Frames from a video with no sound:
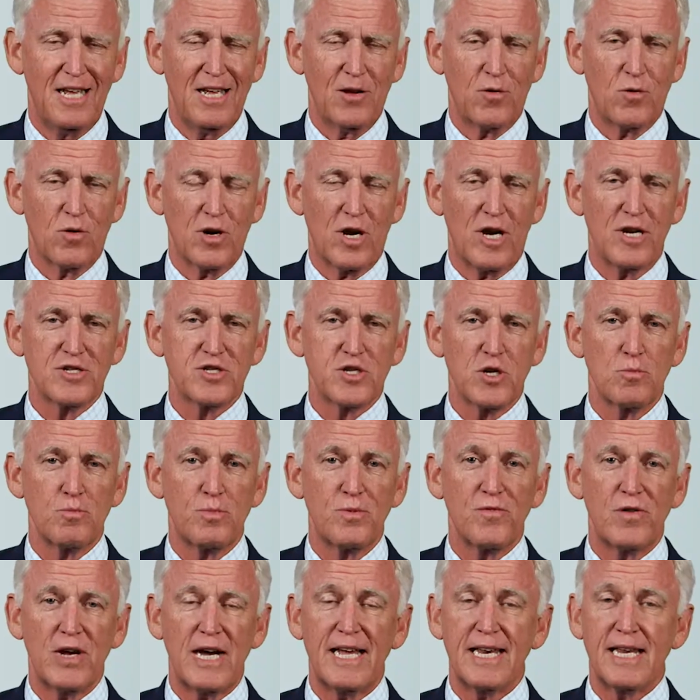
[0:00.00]
We're also
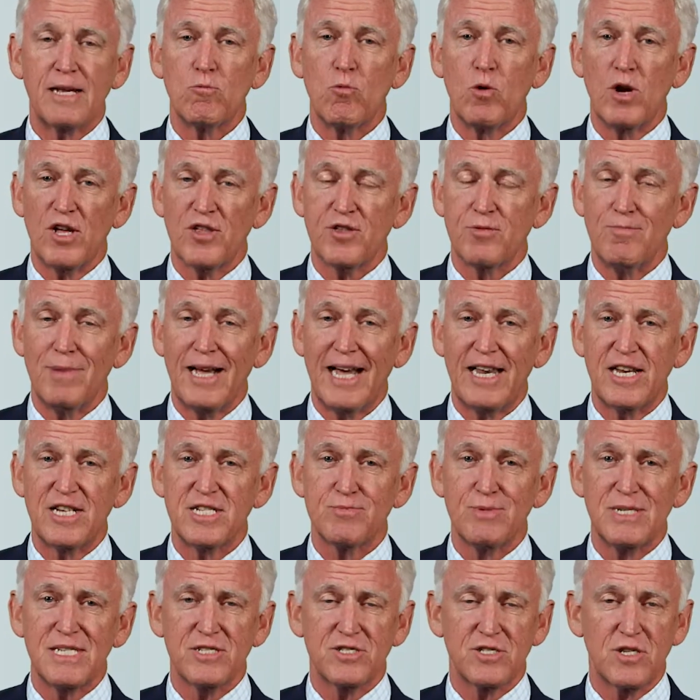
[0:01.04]
providing wealth
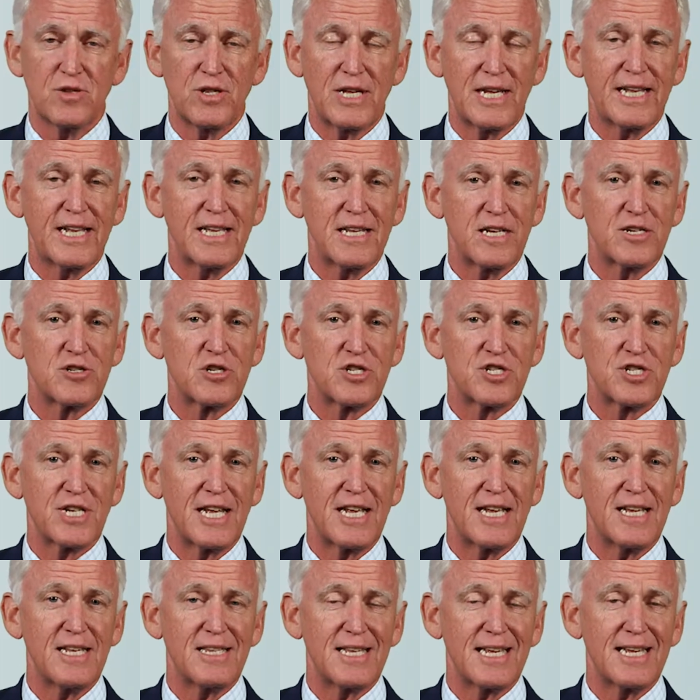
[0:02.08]
management so they can
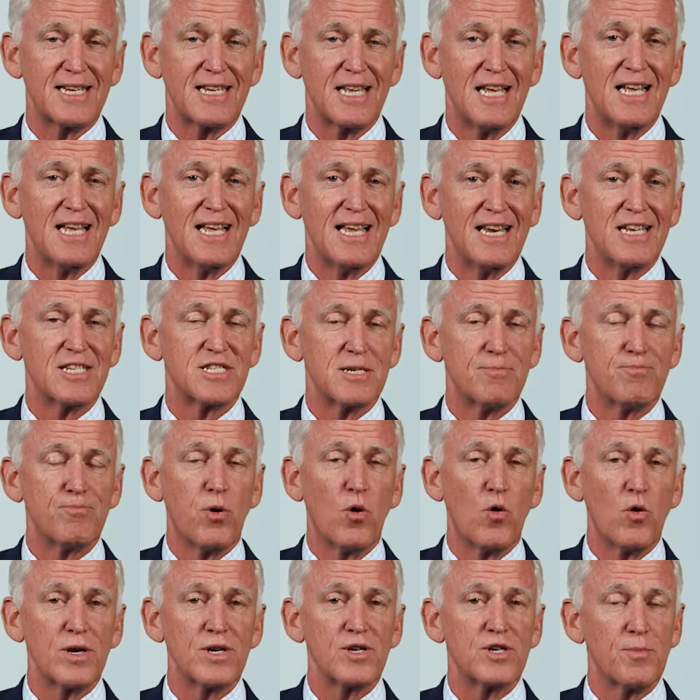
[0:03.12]
understand that it is
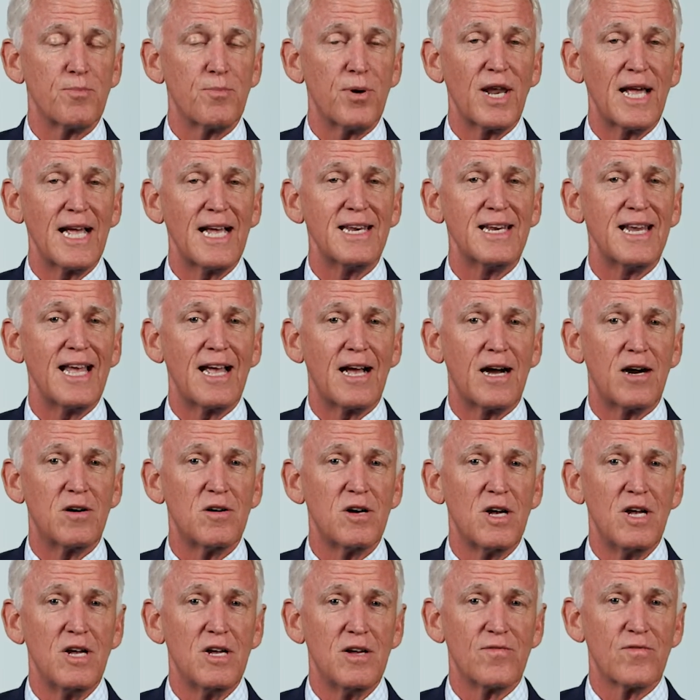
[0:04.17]
important to plan now
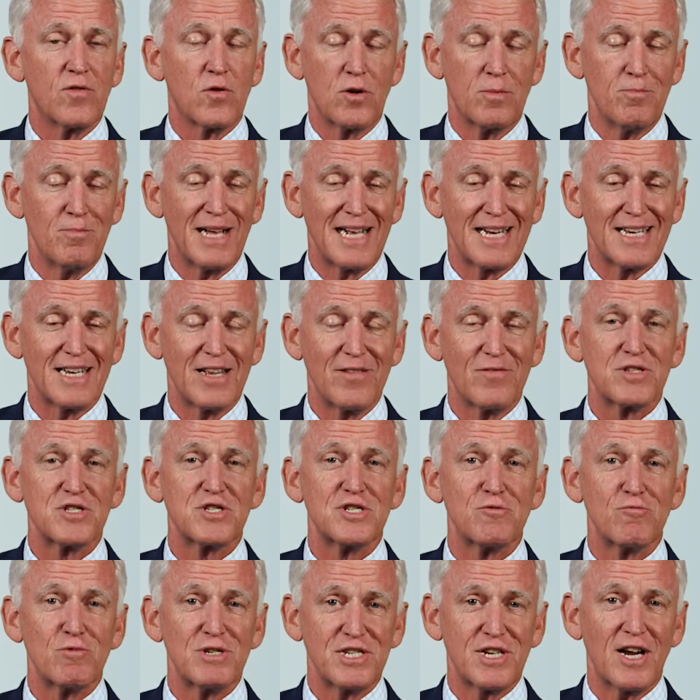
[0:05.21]
for a
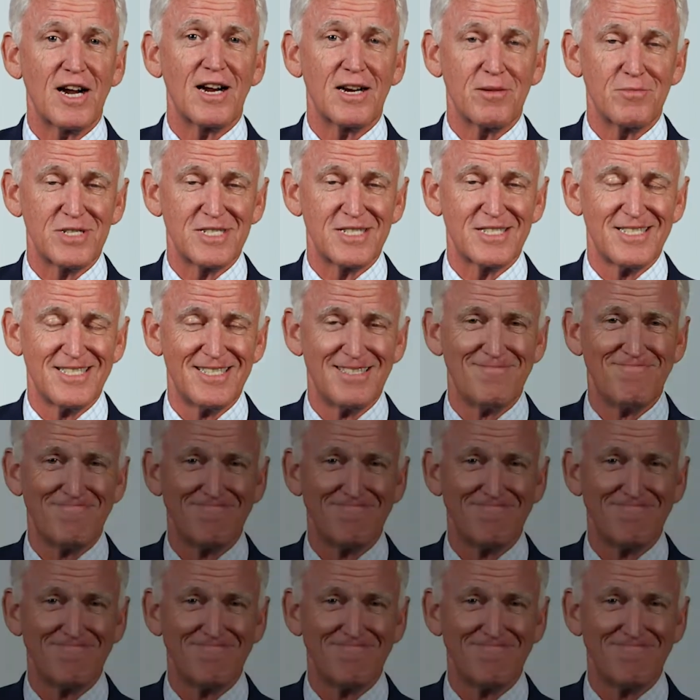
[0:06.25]
magnificent retirement.